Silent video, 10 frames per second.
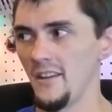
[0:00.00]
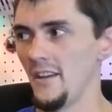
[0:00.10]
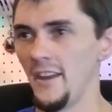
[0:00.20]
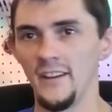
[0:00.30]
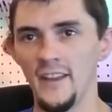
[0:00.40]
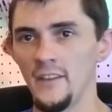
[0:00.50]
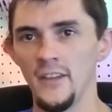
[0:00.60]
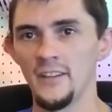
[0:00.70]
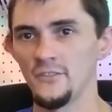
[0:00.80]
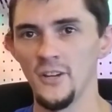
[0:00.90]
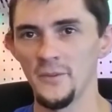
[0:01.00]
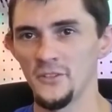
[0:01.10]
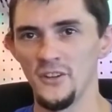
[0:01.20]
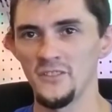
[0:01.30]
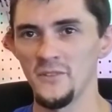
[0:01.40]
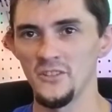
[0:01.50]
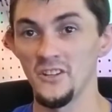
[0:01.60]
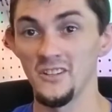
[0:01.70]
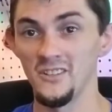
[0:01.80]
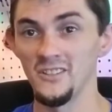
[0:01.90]
and I haven't had to drop the transmission at
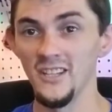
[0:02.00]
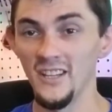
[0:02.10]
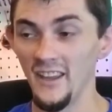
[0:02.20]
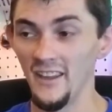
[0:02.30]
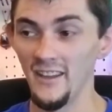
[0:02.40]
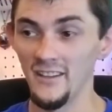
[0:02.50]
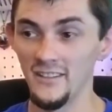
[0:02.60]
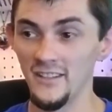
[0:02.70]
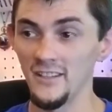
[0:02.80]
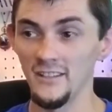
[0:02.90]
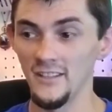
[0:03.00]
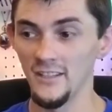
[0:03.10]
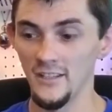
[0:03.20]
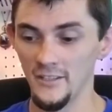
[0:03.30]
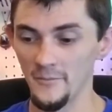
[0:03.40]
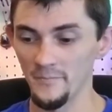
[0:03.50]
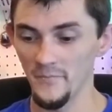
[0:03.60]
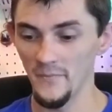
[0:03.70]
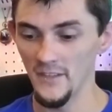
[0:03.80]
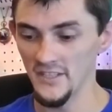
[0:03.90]
all. And the
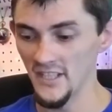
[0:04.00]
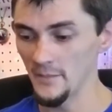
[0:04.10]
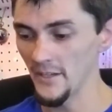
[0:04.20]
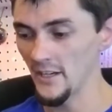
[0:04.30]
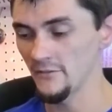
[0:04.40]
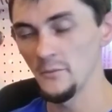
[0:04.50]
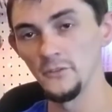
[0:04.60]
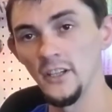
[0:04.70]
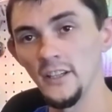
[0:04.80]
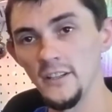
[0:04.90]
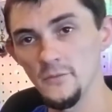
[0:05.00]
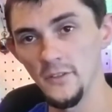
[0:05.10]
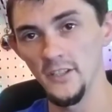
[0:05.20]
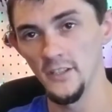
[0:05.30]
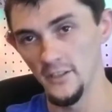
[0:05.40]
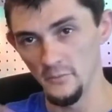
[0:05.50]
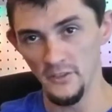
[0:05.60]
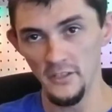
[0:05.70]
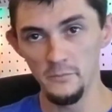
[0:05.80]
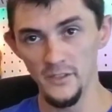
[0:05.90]
setup I got from O'Reilly's with the
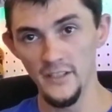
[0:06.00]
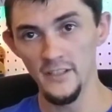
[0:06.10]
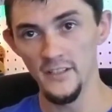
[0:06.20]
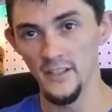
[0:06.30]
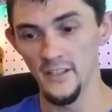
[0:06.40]
pre-bled,